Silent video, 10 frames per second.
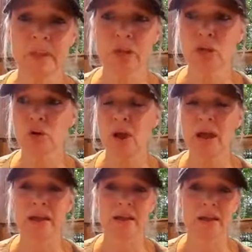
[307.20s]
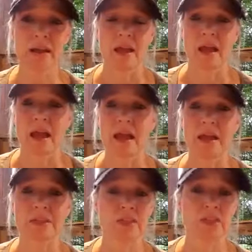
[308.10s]
you know, I
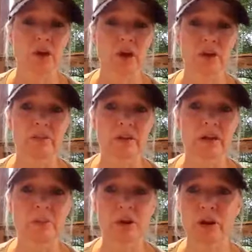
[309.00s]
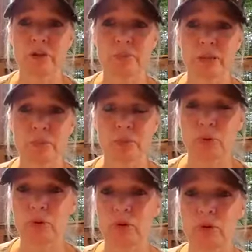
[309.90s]
hate the thought of any married
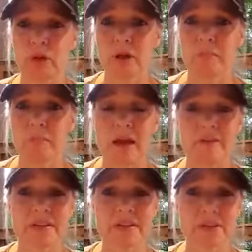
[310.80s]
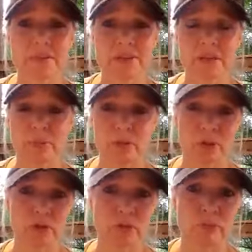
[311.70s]
people having to sleep in separate
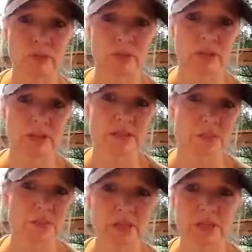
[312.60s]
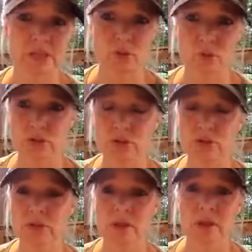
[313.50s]
bedrooms because somebody
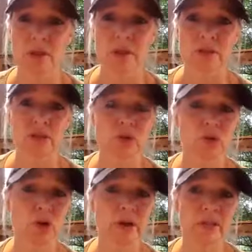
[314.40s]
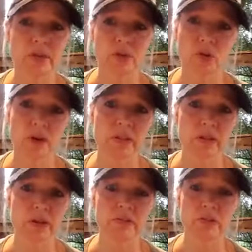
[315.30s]
snores. So try the
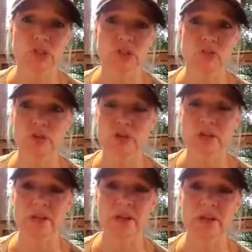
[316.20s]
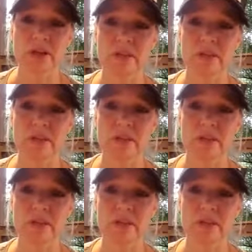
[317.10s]
earphones first. I think